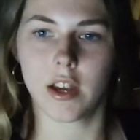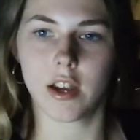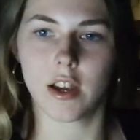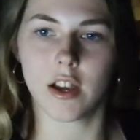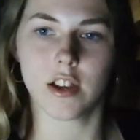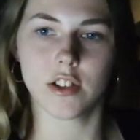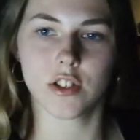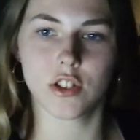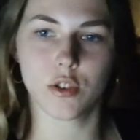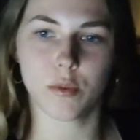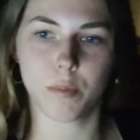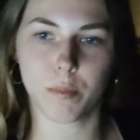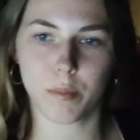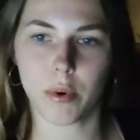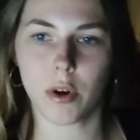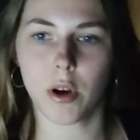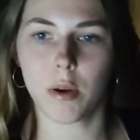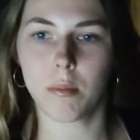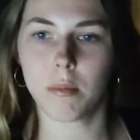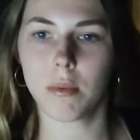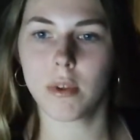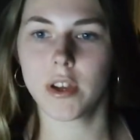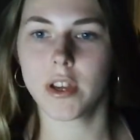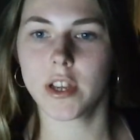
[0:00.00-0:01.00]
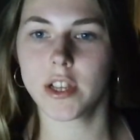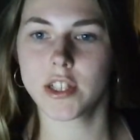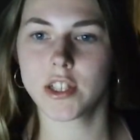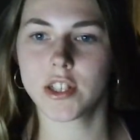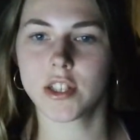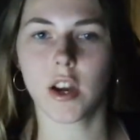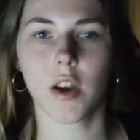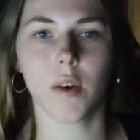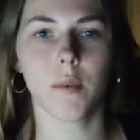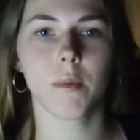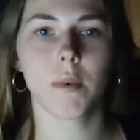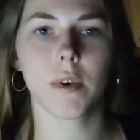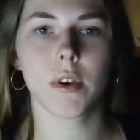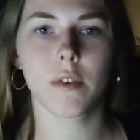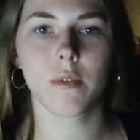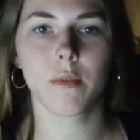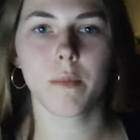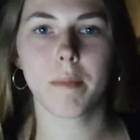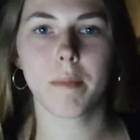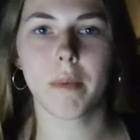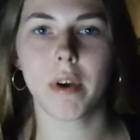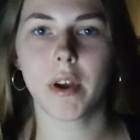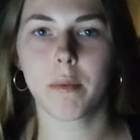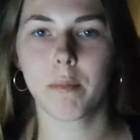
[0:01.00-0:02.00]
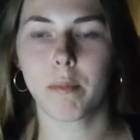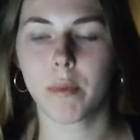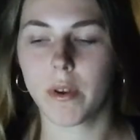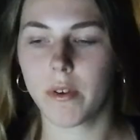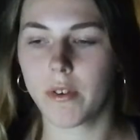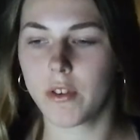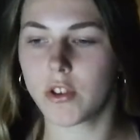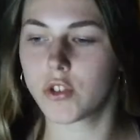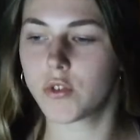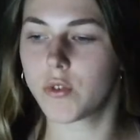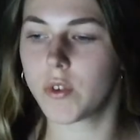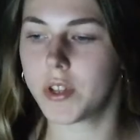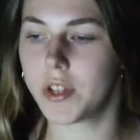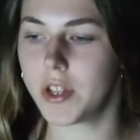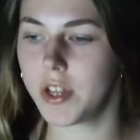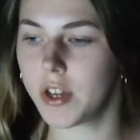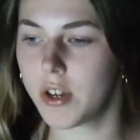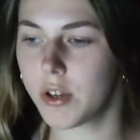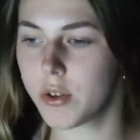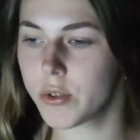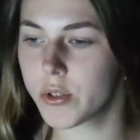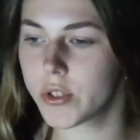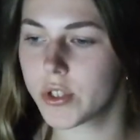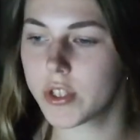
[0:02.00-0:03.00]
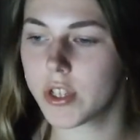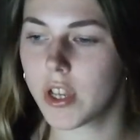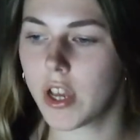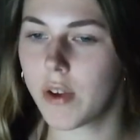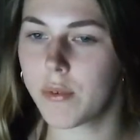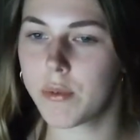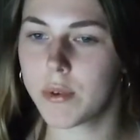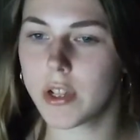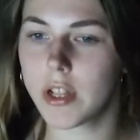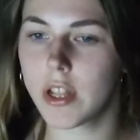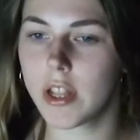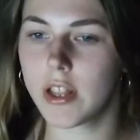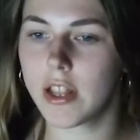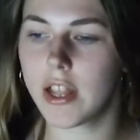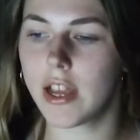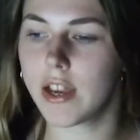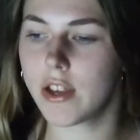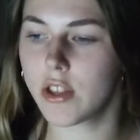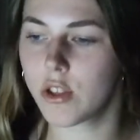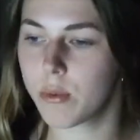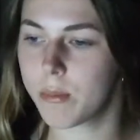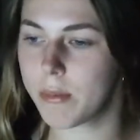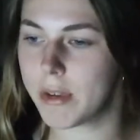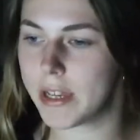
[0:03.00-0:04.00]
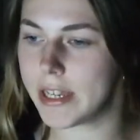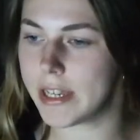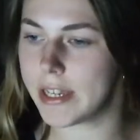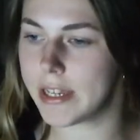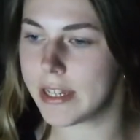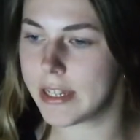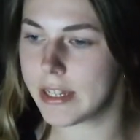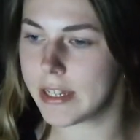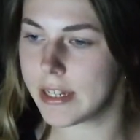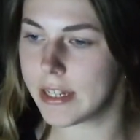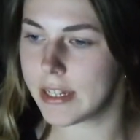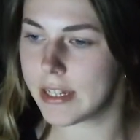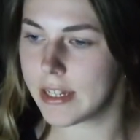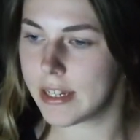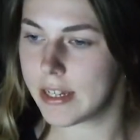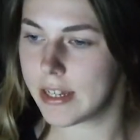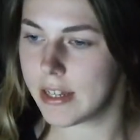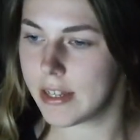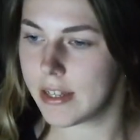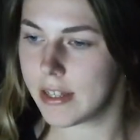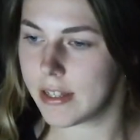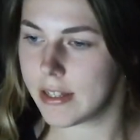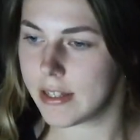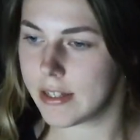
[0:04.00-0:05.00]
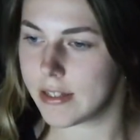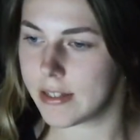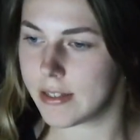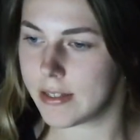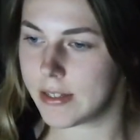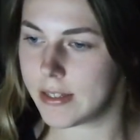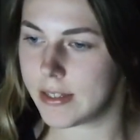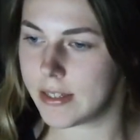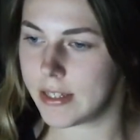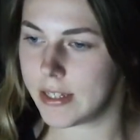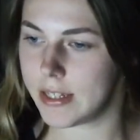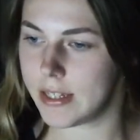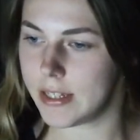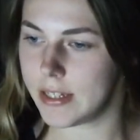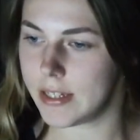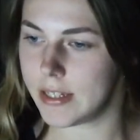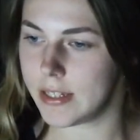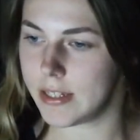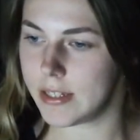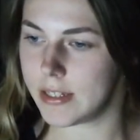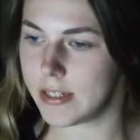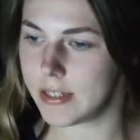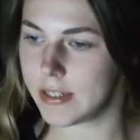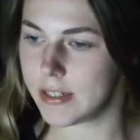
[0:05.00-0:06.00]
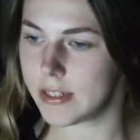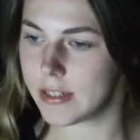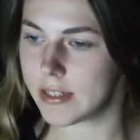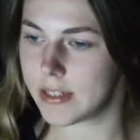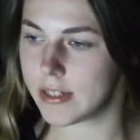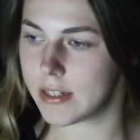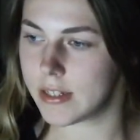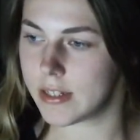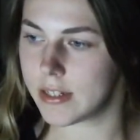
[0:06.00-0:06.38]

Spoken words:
as you probably saw in one of my previous videos, I really like to make these